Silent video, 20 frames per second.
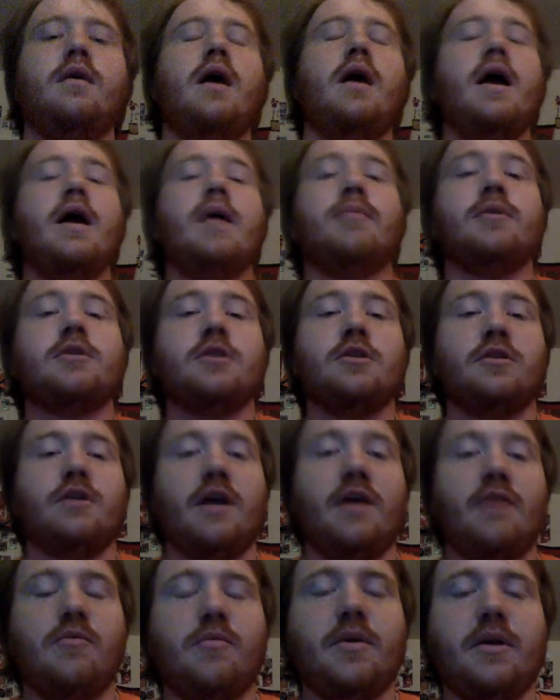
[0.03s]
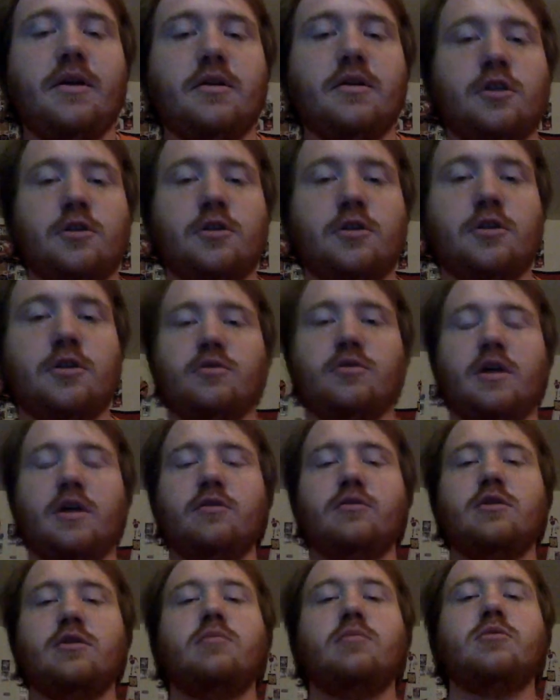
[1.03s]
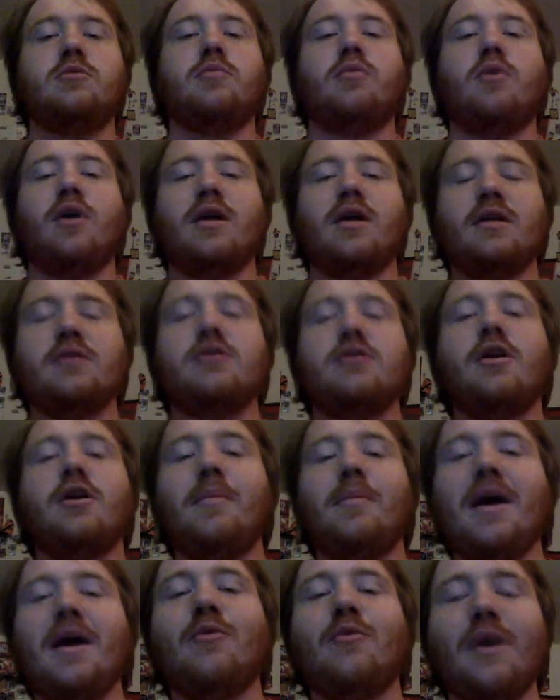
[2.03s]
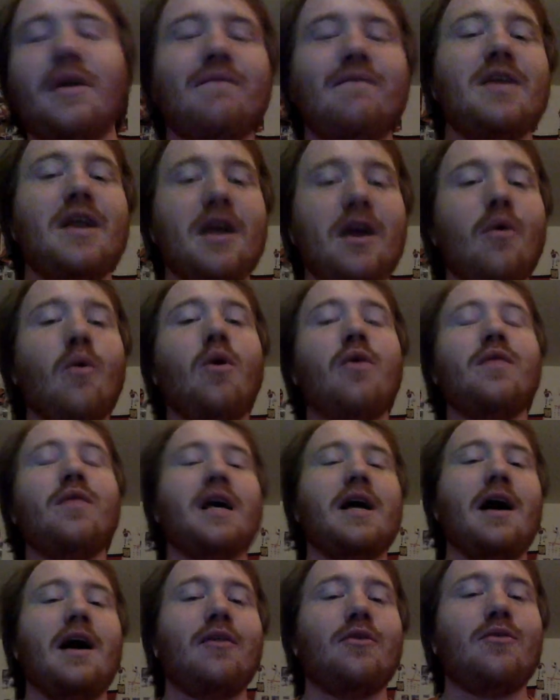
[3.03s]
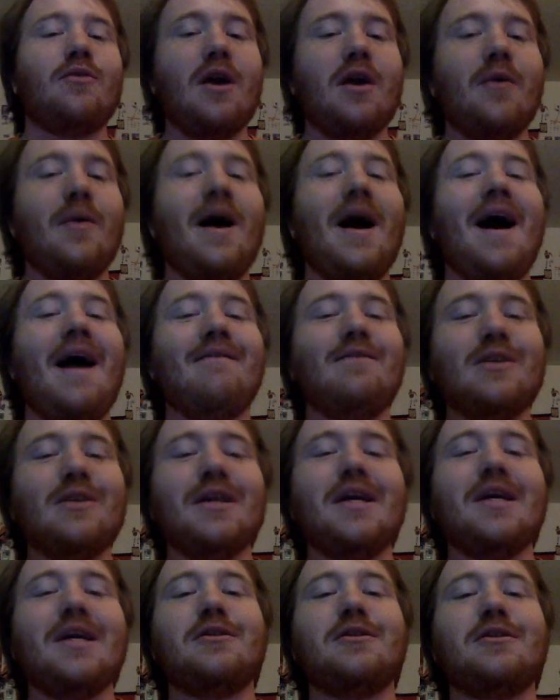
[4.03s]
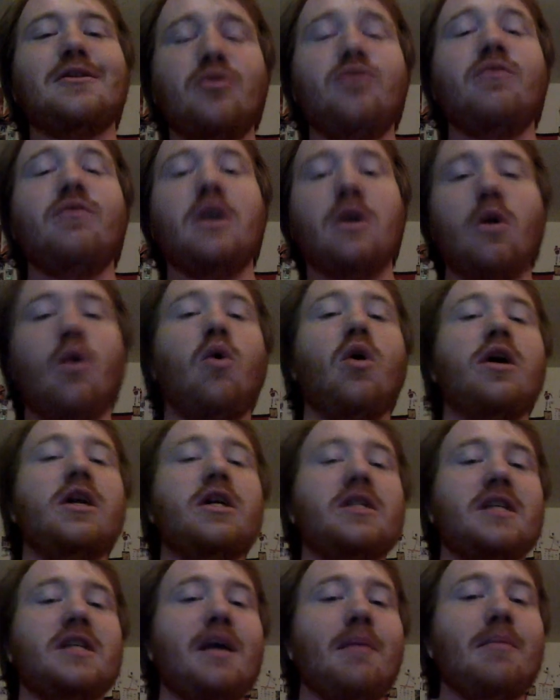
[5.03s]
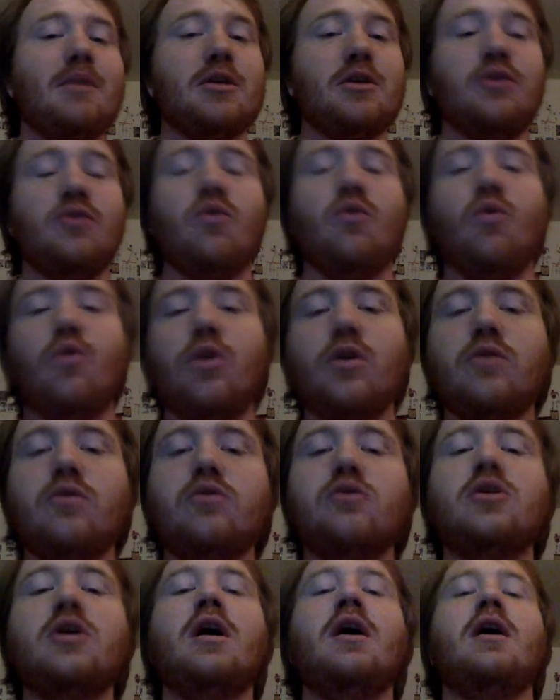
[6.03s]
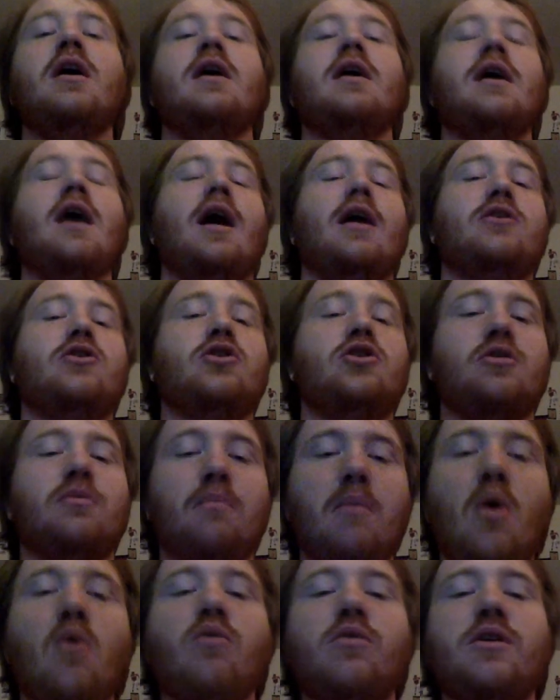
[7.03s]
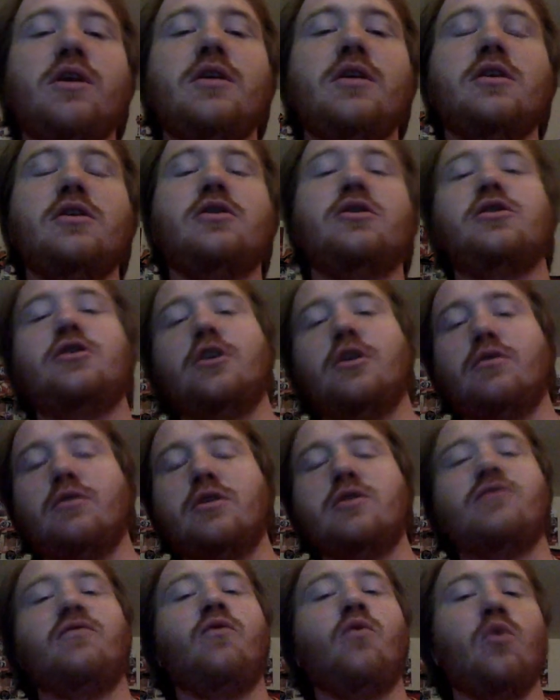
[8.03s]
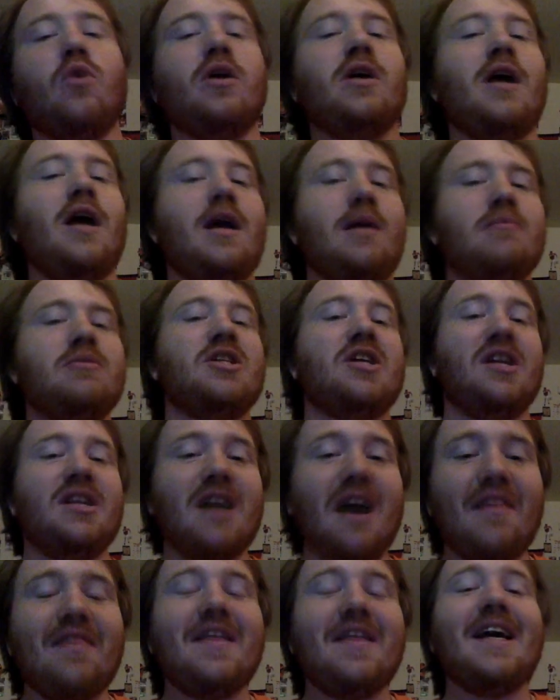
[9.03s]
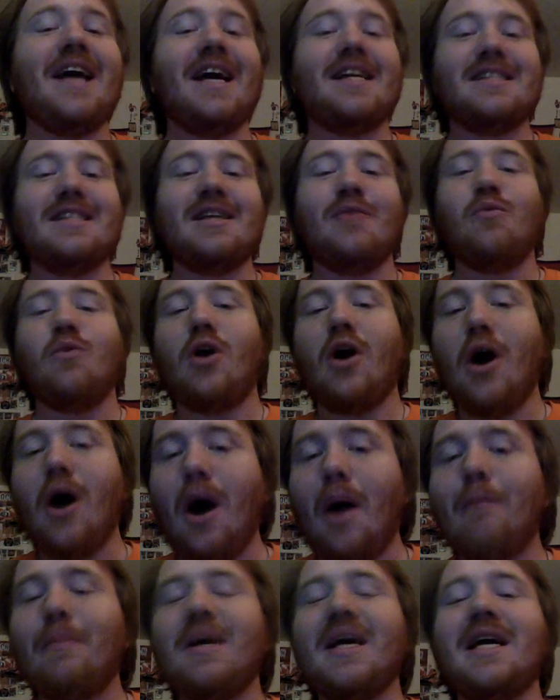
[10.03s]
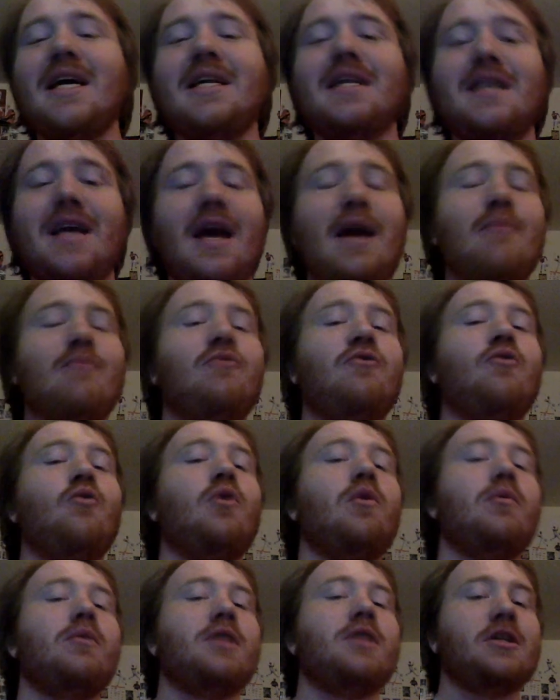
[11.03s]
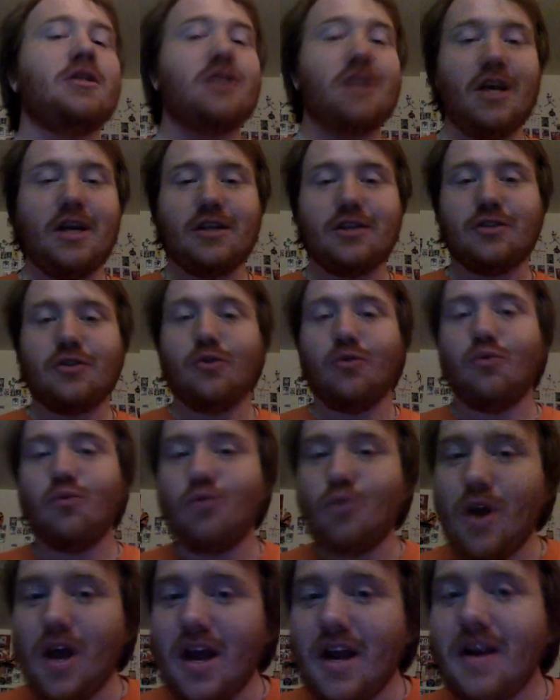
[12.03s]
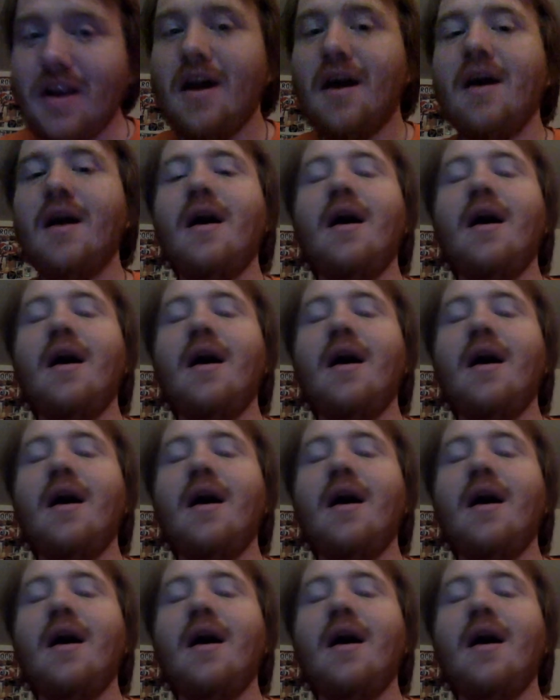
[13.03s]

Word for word: Hey, pleasant good day, everybody. This is Sportsnet News. I'm Joe Barking. This is going to be a quick video on the Colorado Avalanche moving on as the Edmonton Oilers got smoked in this series four games to nothing as they were up in game four with a chance to win.